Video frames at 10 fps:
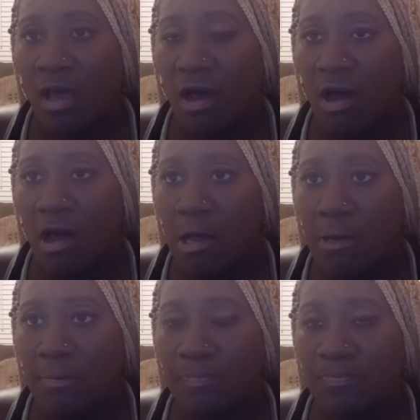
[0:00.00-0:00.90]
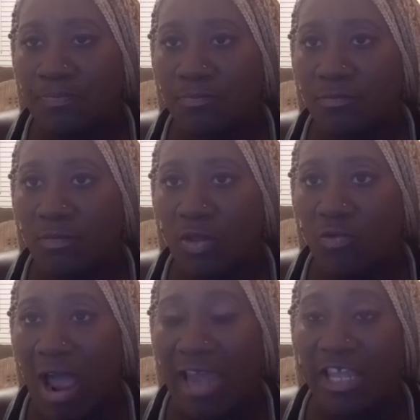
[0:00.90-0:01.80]

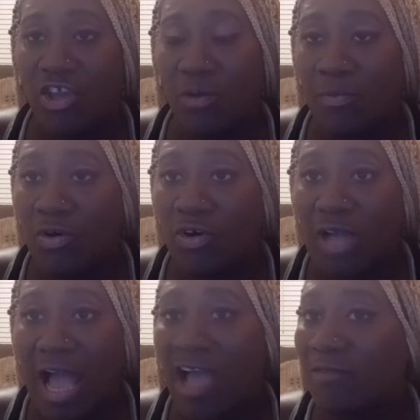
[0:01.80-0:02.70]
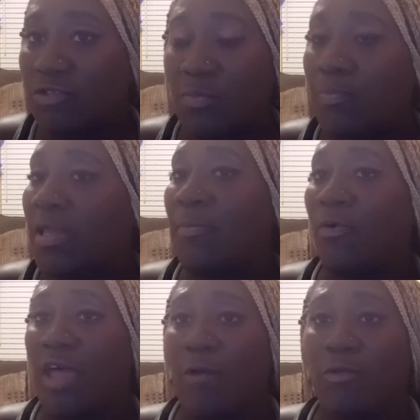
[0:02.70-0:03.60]
writing your book, I have some
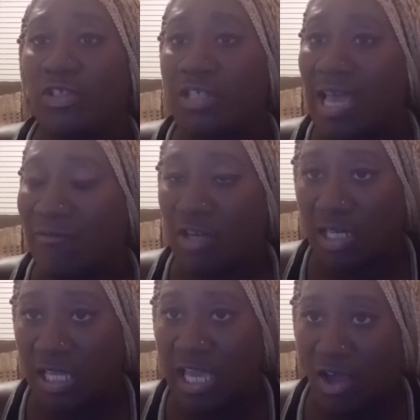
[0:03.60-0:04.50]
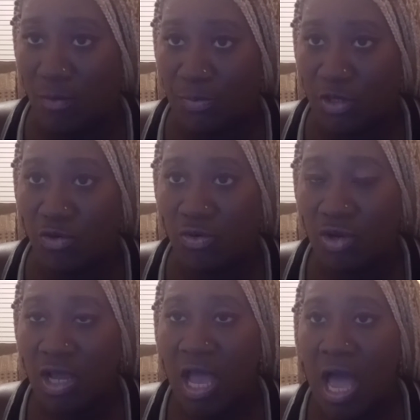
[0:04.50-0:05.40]
people that will definitely help you.
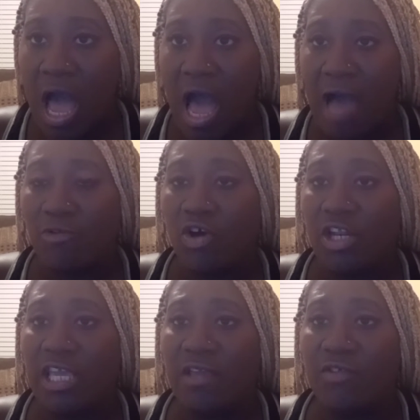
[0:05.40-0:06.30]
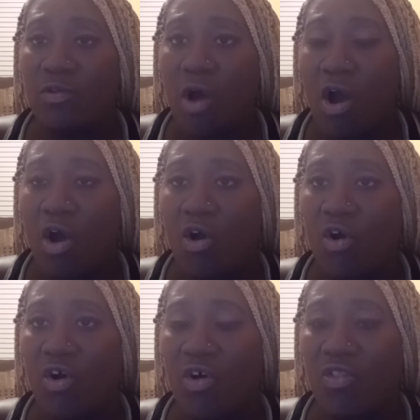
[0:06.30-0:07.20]
I'm going to give you
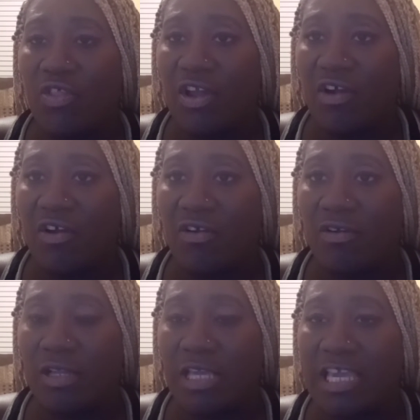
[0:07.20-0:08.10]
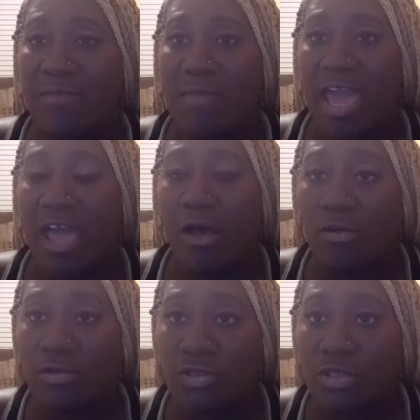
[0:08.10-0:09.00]
all their
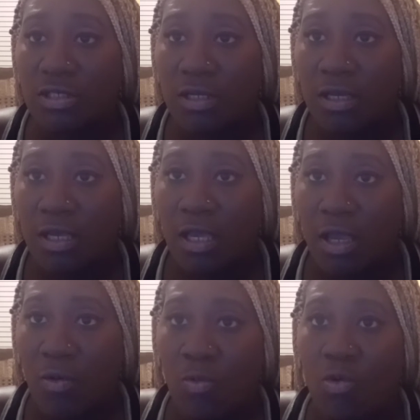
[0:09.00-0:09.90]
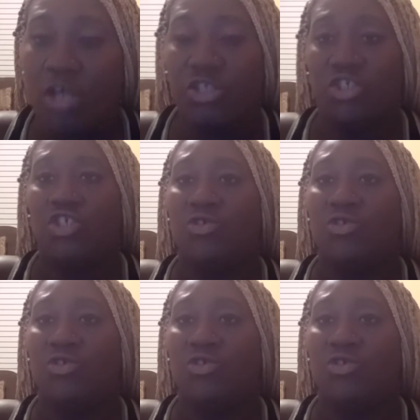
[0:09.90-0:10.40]
emails. Once